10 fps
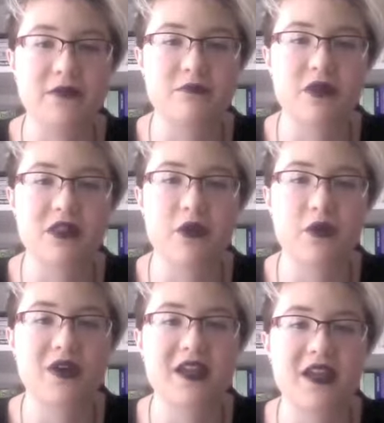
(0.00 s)

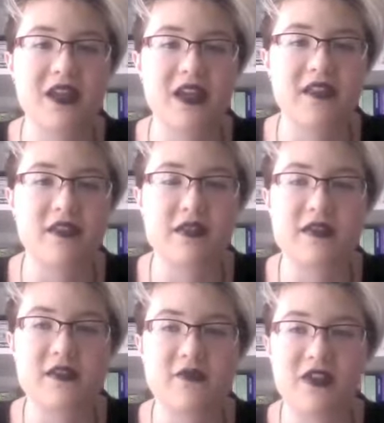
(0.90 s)
below
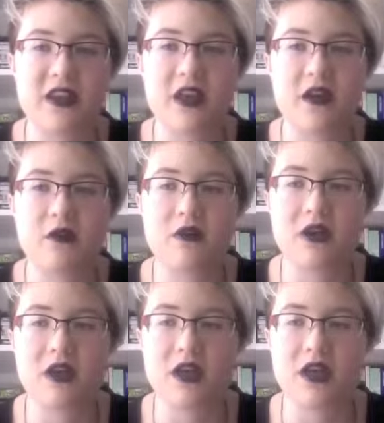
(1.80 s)
this video
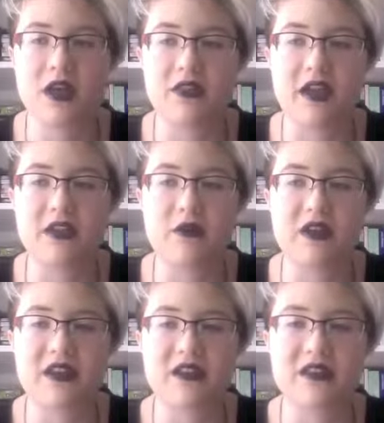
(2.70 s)
that you
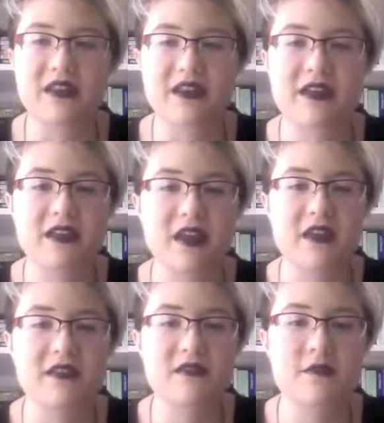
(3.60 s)
can click
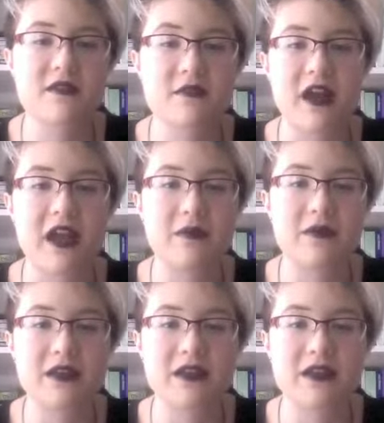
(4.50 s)
and subscribe